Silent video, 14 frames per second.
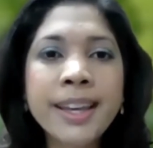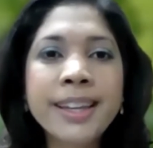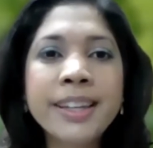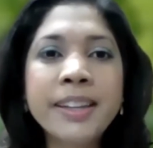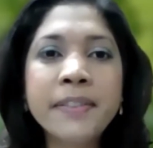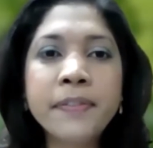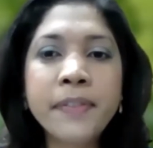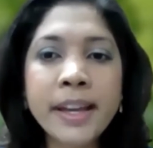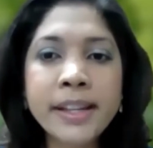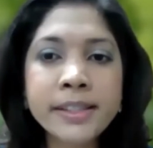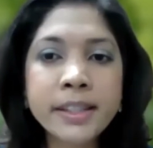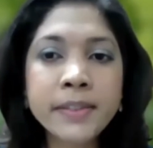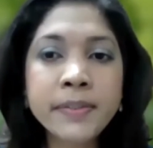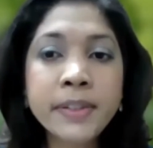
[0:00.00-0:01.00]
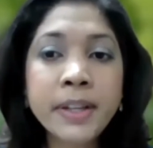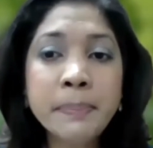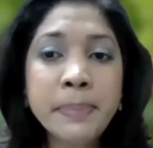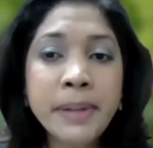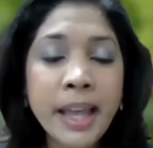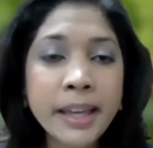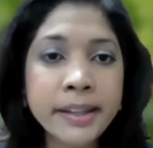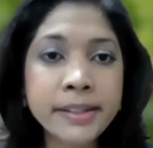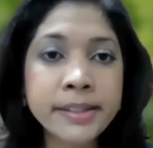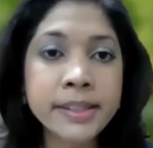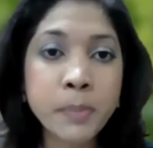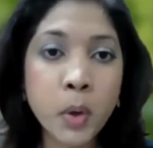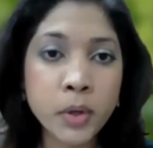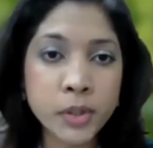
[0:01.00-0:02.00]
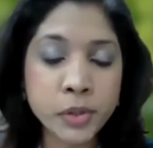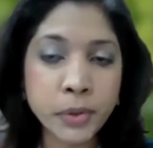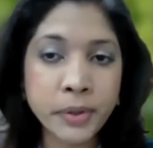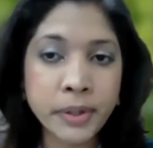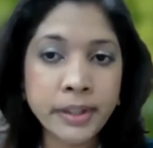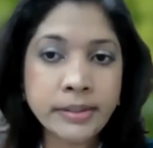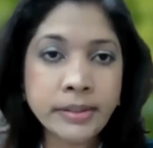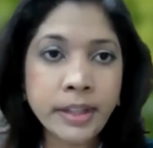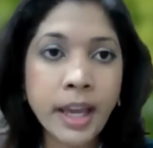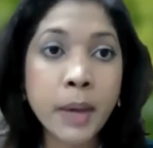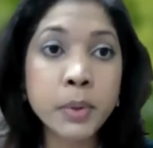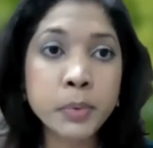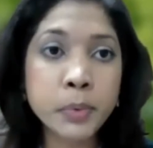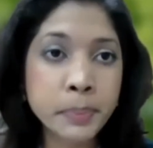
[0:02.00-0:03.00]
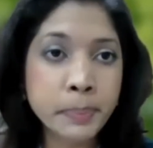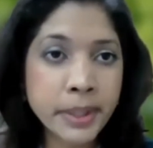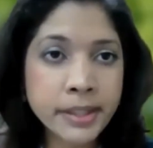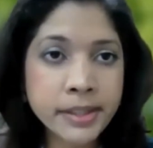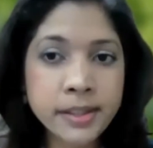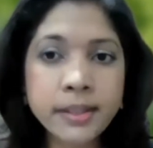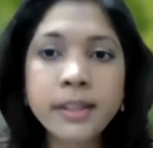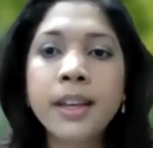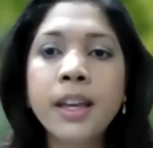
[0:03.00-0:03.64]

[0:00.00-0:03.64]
effective compliance monitoring? I will repeat.